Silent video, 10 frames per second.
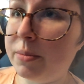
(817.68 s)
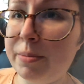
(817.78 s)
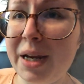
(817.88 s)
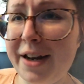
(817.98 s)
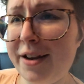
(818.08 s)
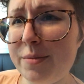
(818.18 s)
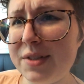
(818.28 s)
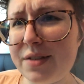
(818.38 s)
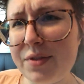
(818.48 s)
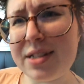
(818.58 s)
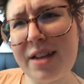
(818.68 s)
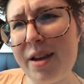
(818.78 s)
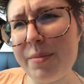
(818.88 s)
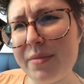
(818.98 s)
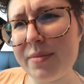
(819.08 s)
mediums of the
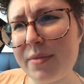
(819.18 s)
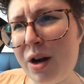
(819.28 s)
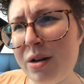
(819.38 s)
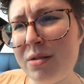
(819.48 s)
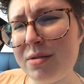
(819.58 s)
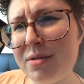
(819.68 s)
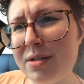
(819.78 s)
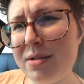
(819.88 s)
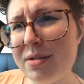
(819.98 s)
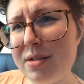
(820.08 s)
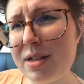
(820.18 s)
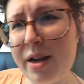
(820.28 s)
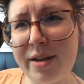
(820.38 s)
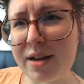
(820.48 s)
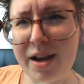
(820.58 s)
same art
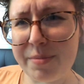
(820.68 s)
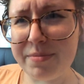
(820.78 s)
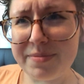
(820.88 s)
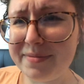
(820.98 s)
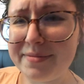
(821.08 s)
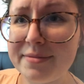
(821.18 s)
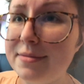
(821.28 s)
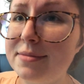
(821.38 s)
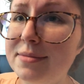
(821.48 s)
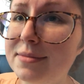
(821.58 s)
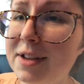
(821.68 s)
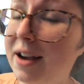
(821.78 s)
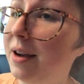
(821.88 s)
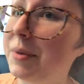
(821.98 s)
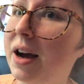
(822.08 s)
set type.
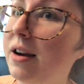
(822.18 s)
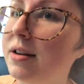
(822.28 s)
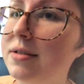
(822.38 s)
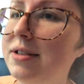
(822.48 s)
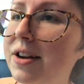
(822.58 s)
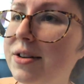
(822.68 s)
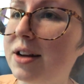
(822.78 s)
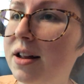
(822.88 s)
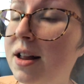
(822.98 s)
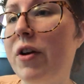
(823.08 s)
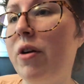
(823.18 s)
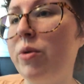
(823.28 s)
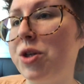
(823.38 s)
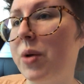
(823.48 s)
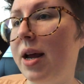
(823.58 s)
I'm tired, can you tell? Figure out
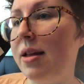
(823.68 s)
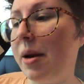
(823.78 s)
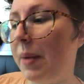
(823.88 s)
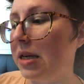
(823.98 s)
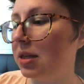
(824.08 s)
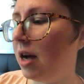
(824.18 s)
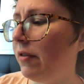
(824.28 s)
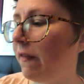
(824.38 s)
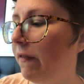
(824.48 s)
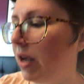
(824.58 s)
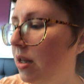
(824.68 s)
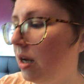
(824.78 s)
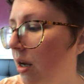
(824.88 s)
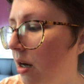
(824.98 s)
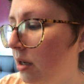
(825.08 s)
which one I like best. I have a
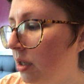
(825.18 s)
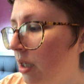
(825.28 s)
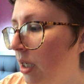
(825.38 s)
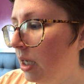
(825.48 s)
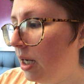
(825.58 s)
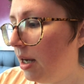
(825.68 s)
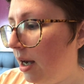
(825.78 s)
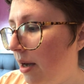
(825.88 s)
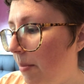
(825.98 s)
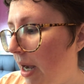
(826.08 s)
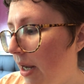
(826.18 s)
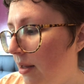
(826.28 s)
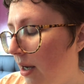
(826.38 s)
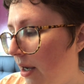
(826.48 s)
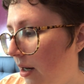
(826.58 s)
feeling I might
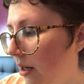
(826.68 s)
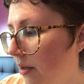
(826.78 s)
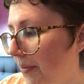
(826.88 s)
like